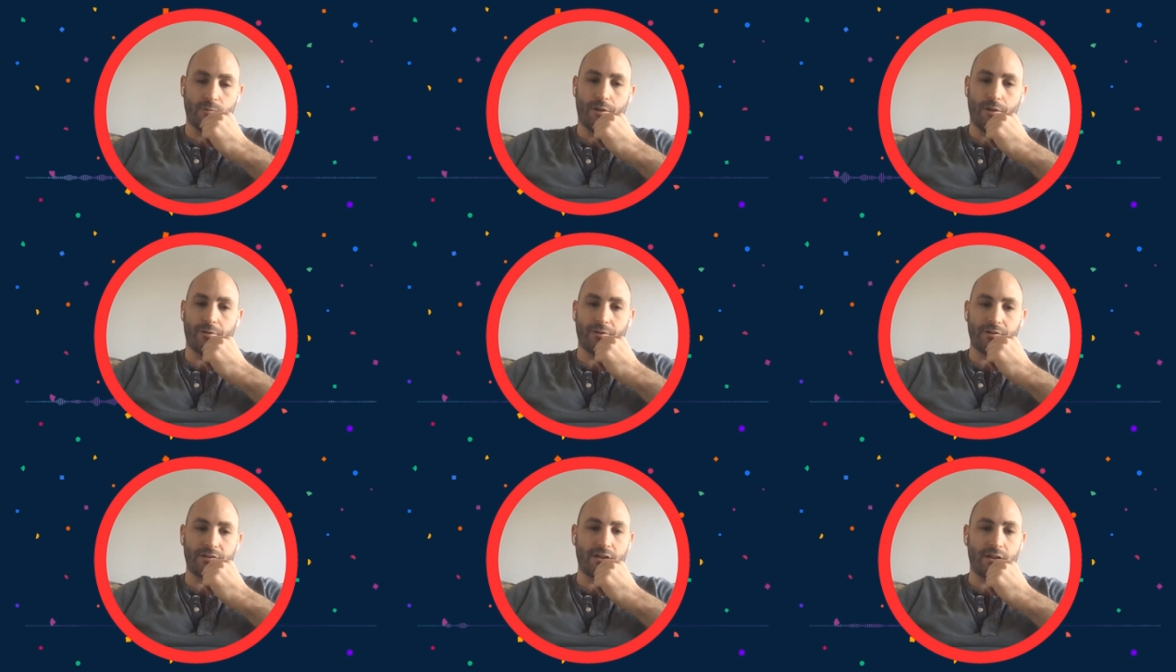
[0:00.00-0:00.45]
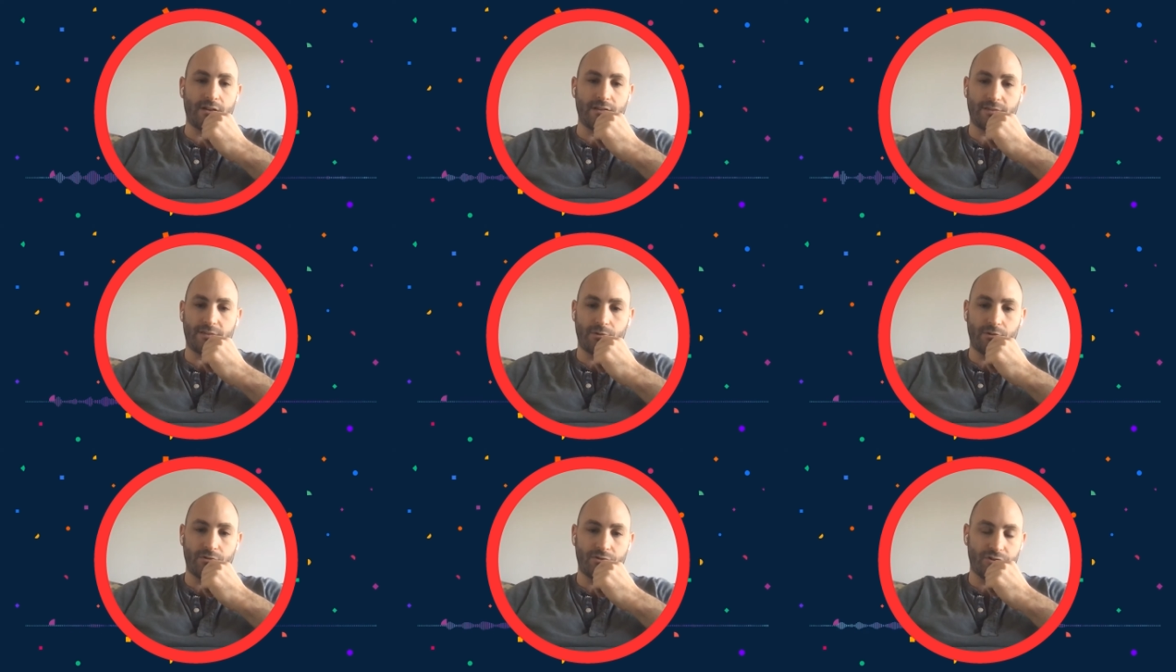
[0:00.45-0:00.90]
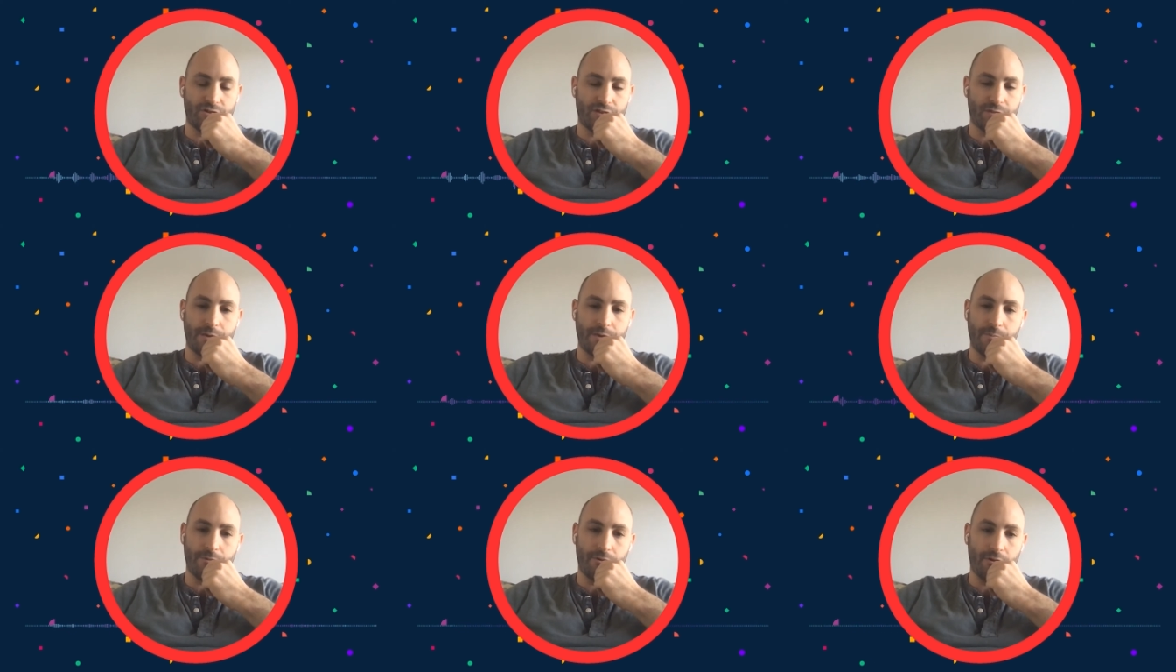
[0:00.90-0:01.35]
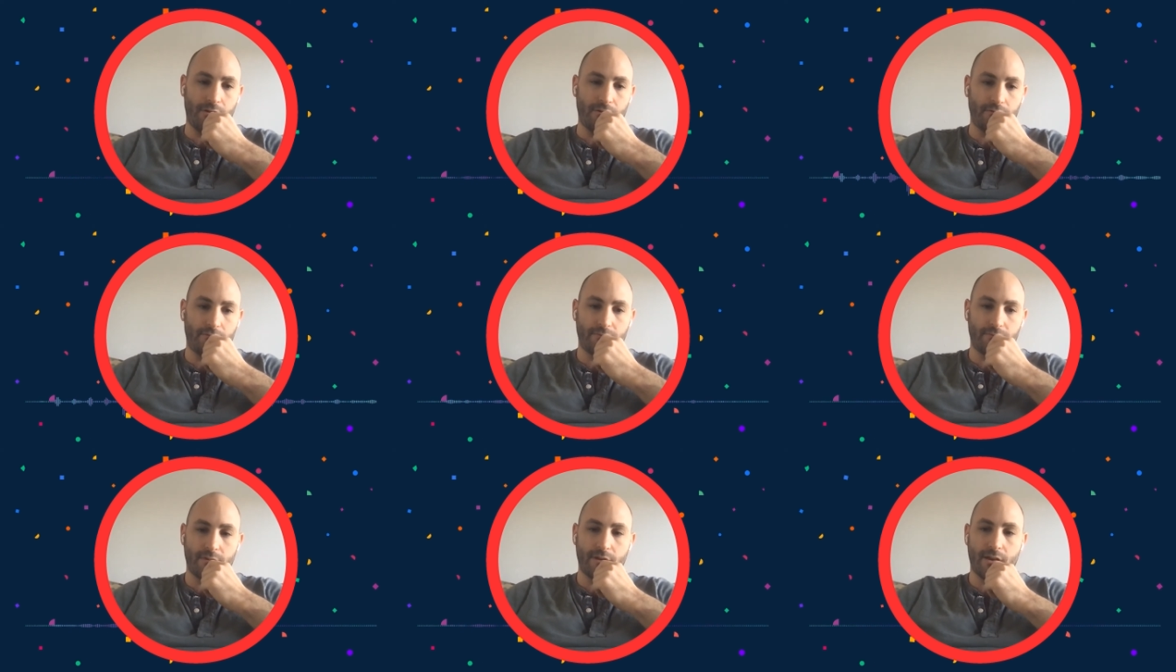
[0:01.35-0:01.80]
whether it's customers or just people
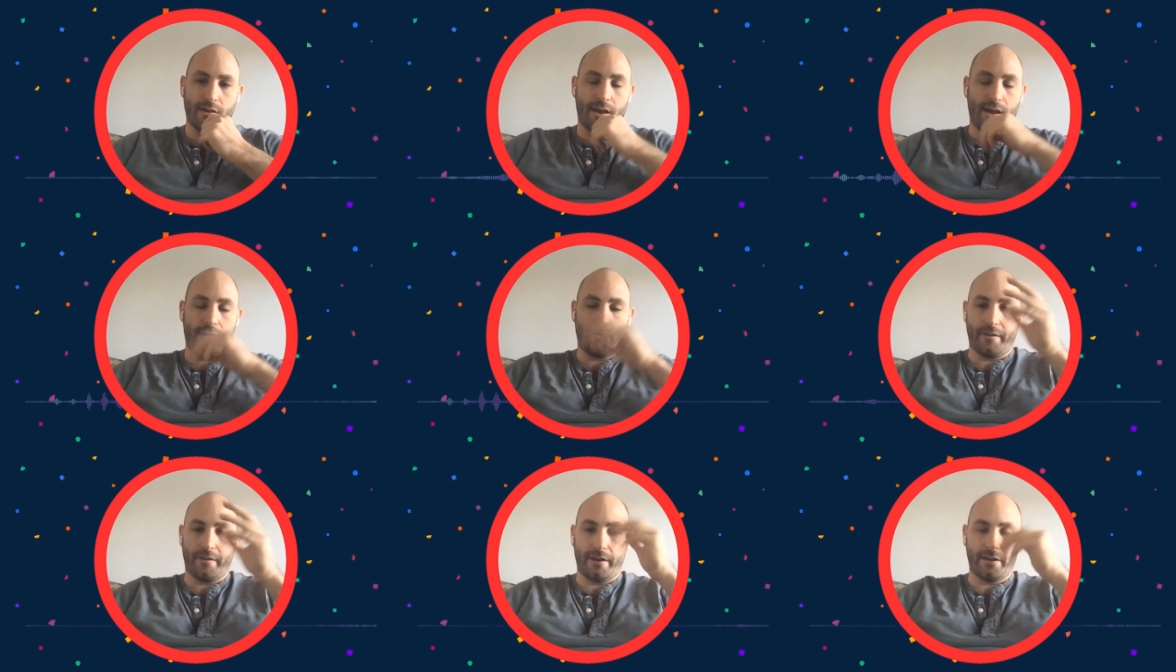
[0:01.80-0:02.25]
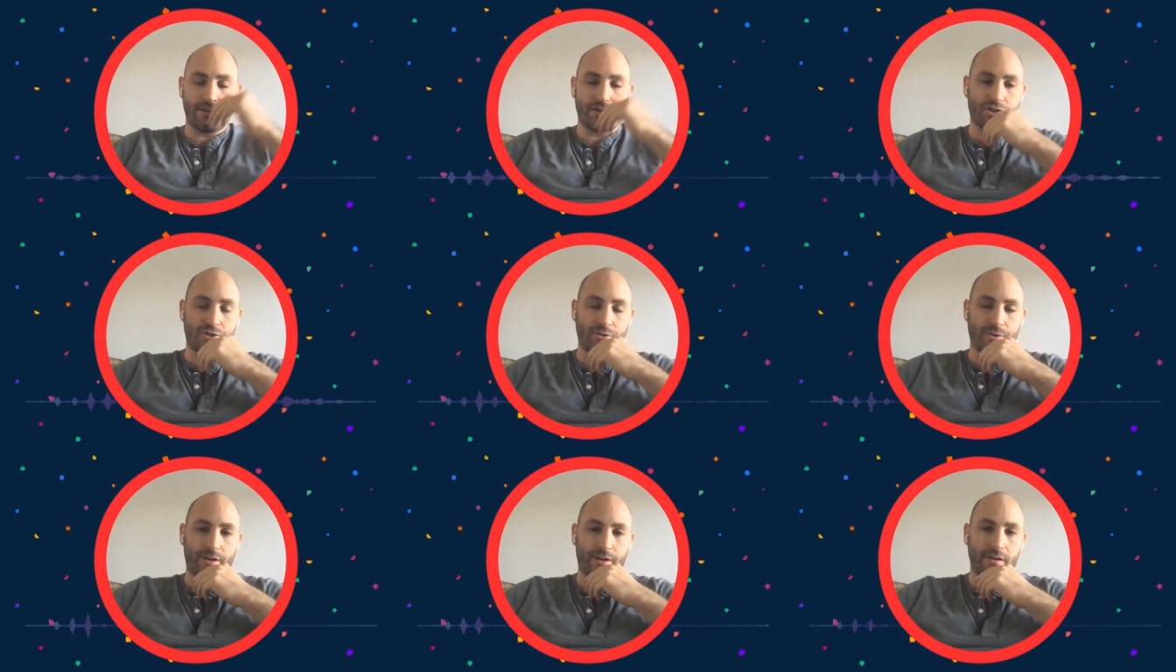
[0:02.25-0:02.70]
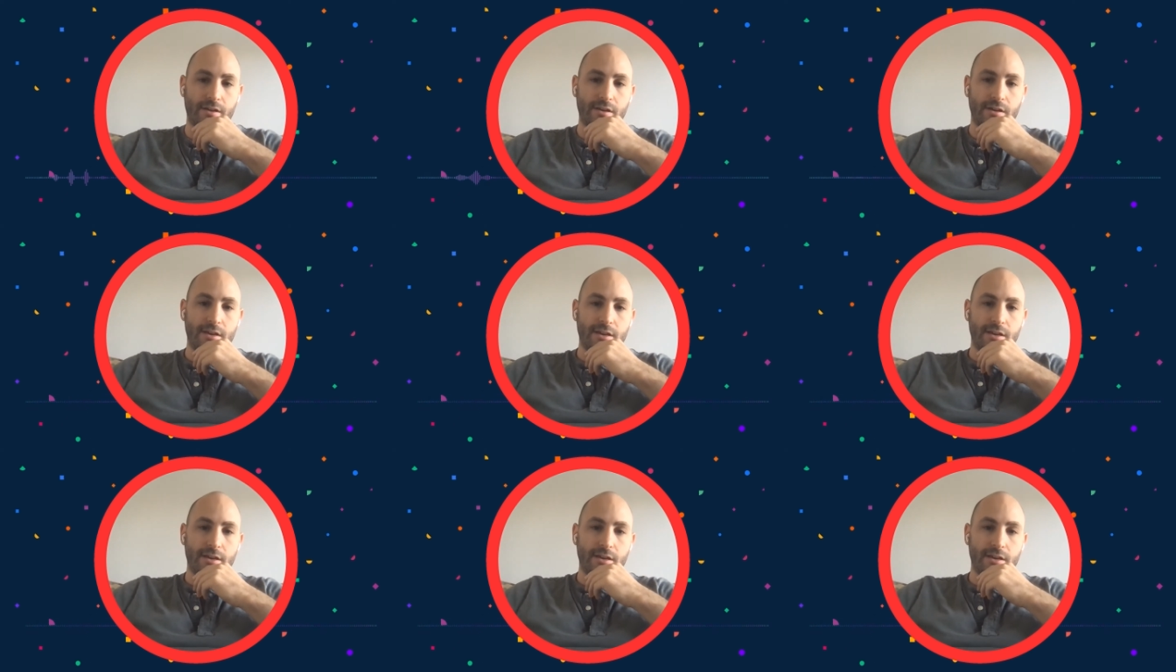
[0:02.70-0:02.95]
out in the industry